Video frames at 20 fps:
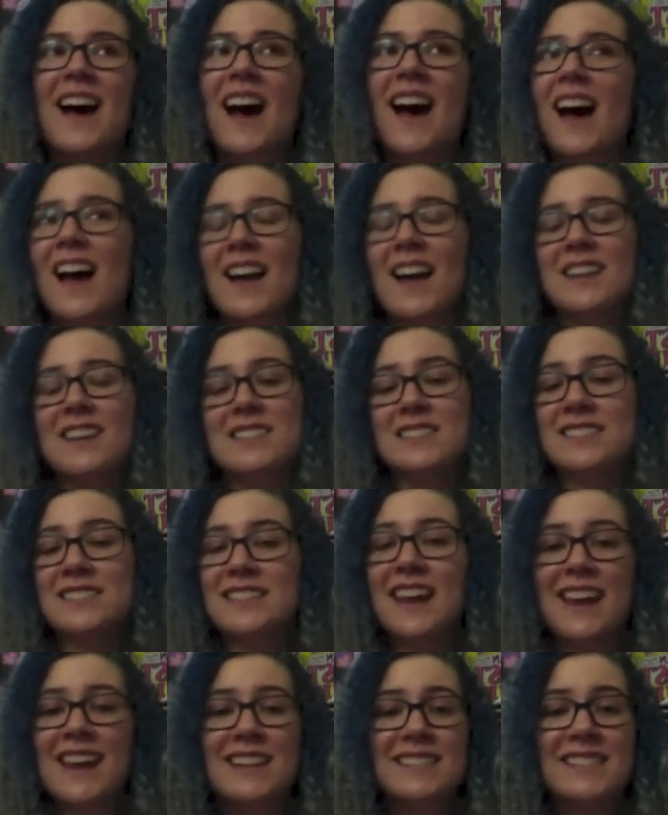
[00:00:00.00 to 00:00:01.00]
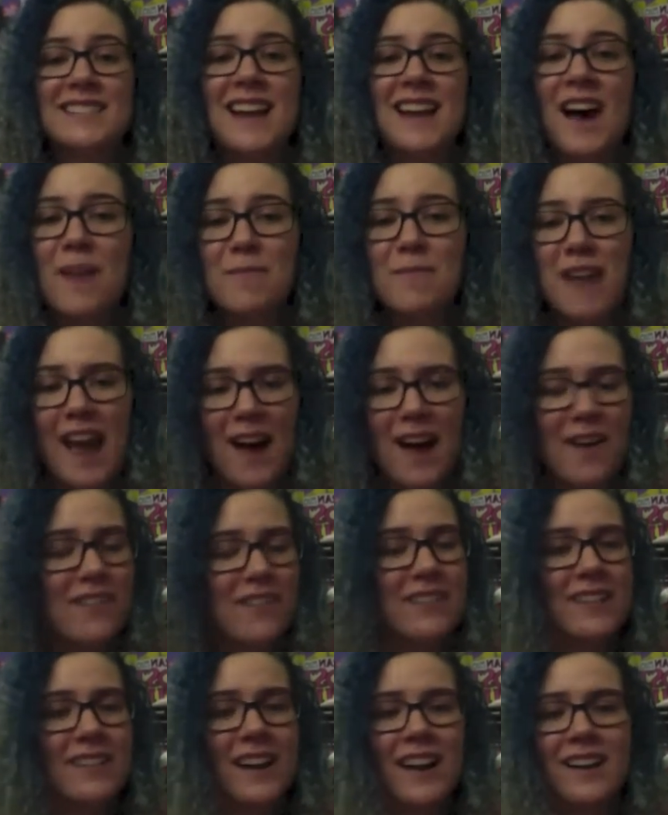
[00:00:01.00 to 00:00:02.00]
I just can't stop now.
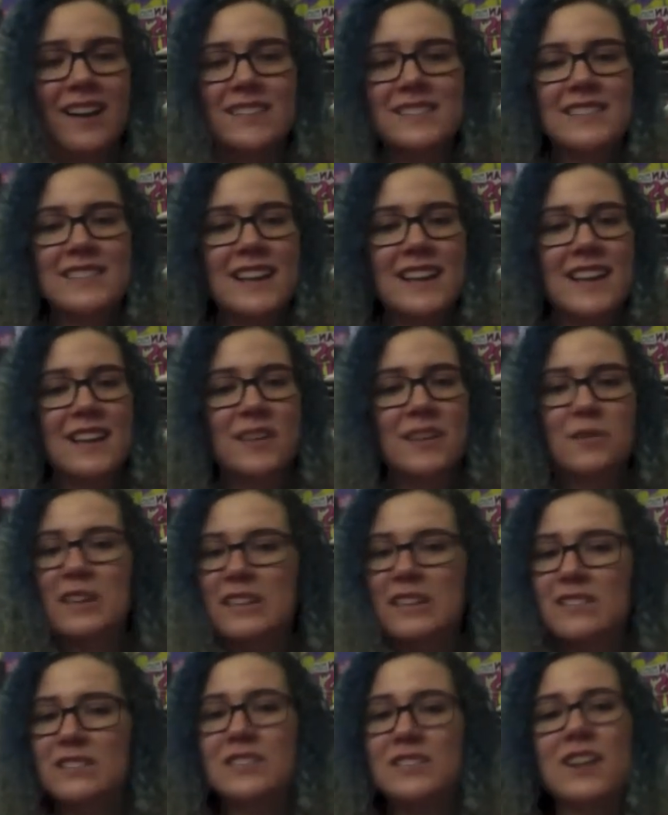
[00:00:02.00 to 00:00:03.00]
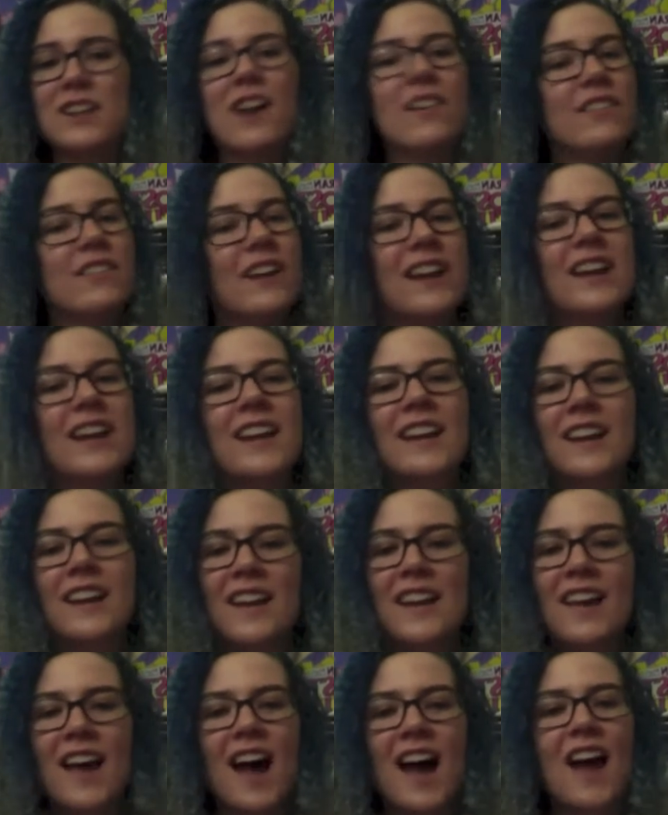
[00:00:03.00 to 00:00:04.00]
It's like when you start running,
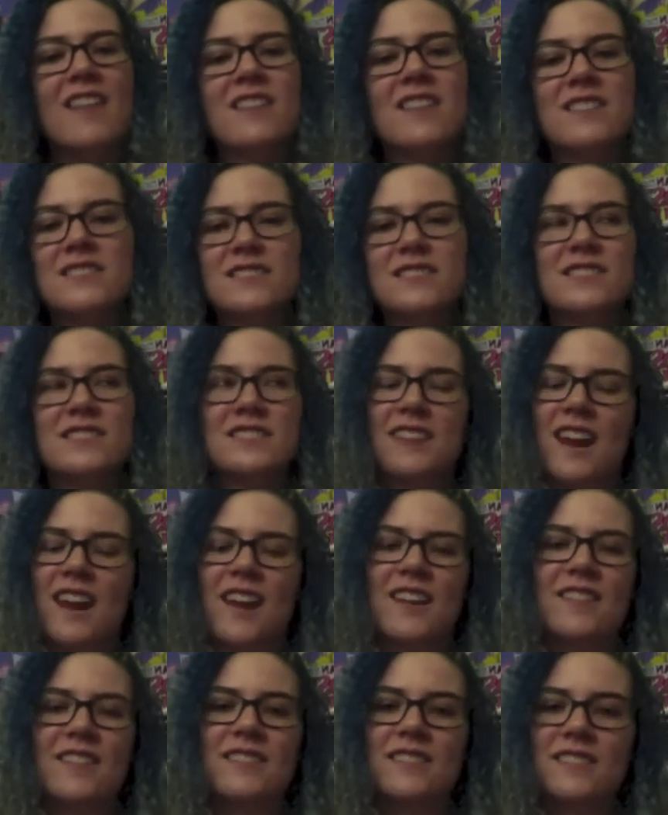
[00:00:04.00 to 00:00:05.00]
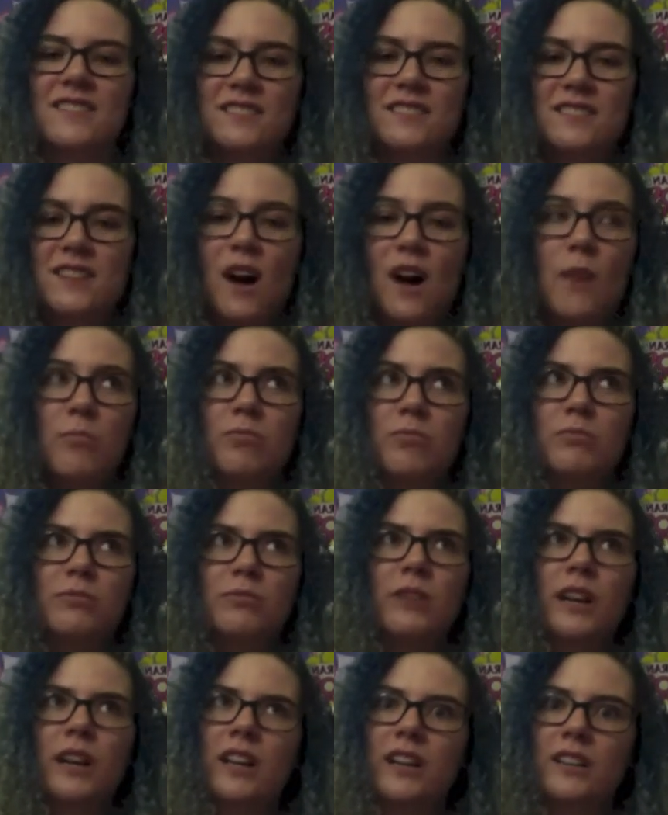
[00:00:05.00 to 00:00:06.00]
and then you just can't. You stop
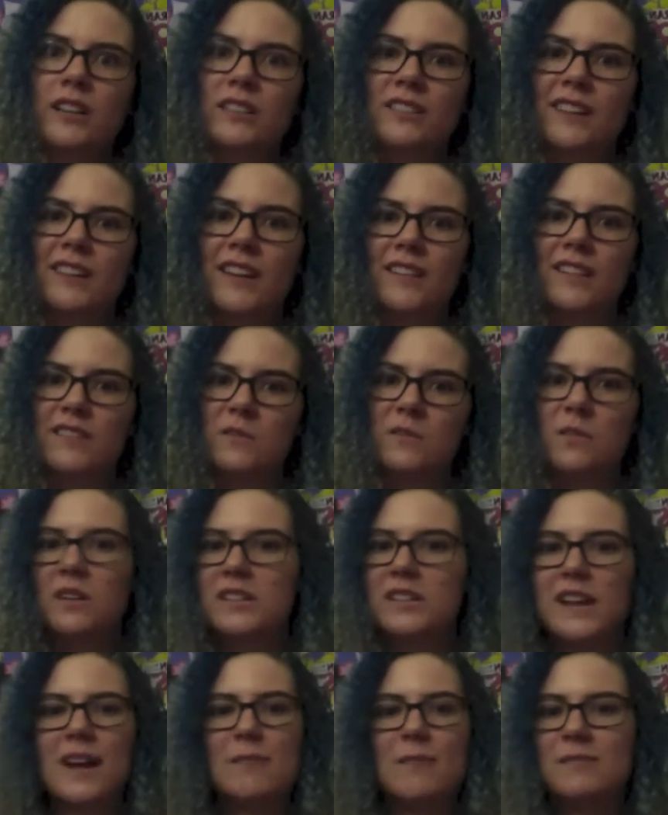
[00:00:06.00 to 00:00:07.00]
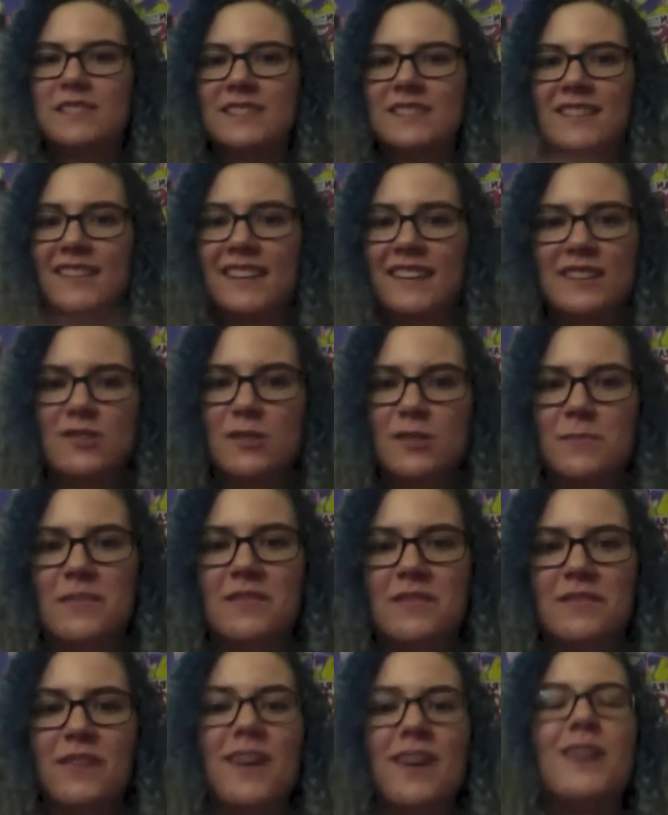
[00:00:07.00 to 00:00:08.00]
running, and one day I'm just gonna like trip
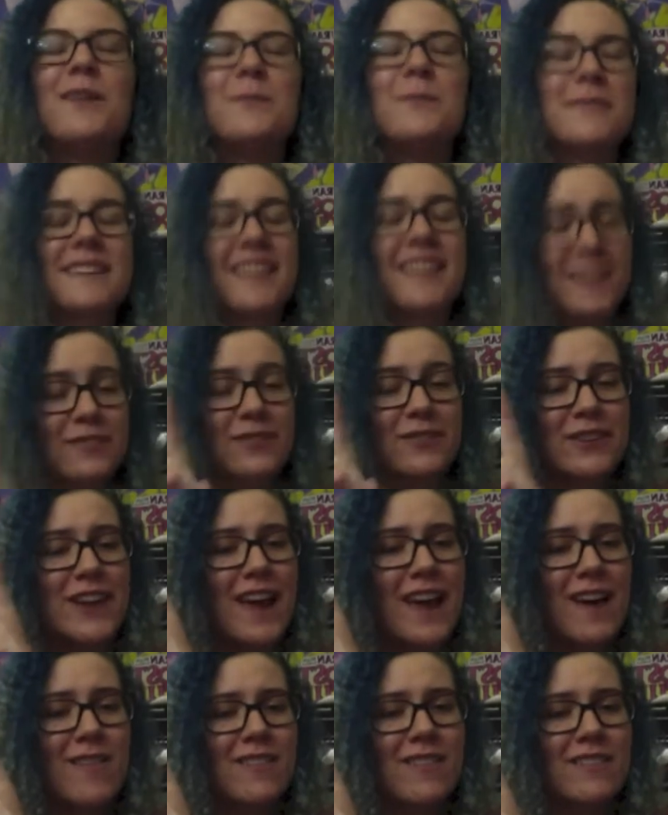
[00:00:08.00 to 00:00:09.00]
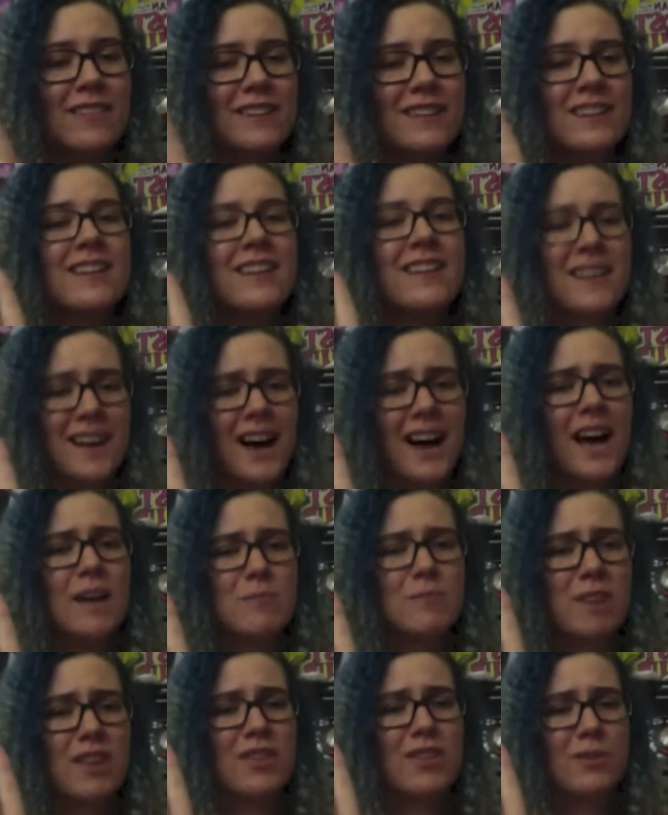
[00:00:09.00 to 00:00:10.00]
and fall, but like for now,
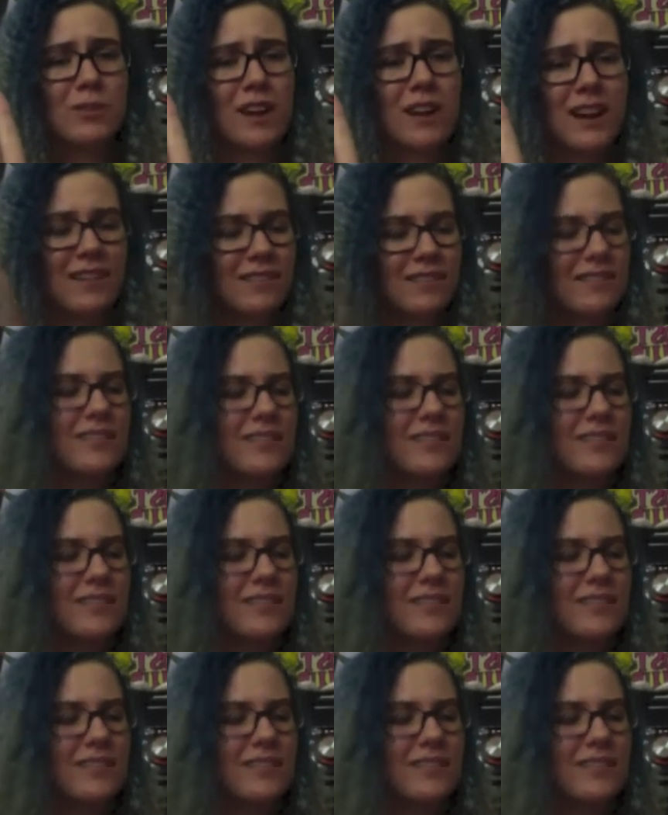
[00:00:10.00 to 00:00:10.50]
I'm on the run.